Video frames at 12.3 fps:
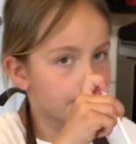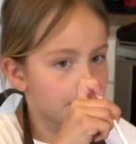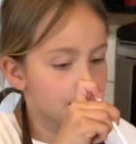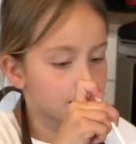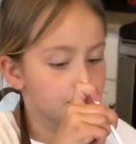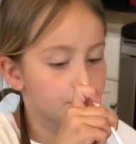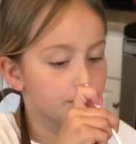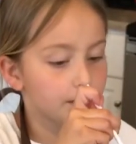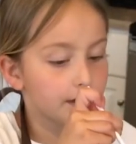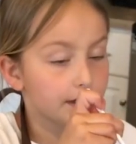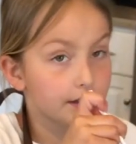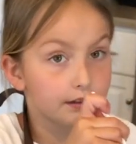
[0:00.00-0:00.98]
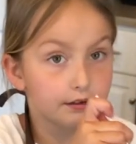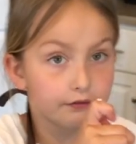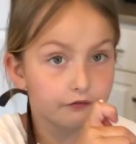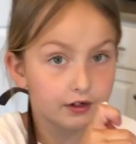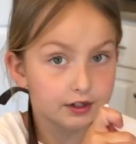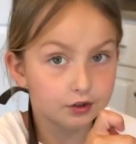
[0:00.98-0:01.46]
because you want to get in the
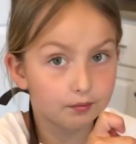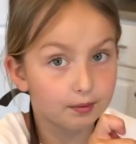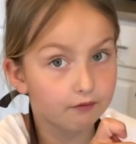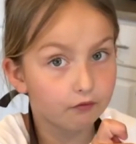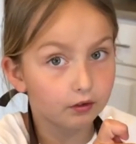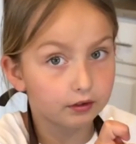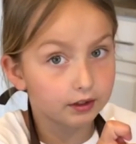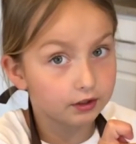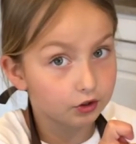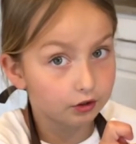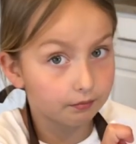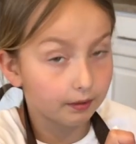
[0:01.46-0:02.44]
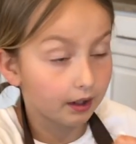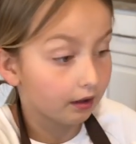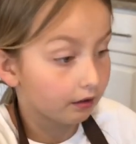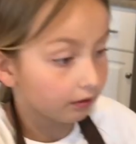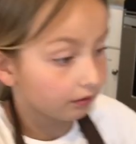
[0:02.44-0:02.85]
freezer before they turn bad.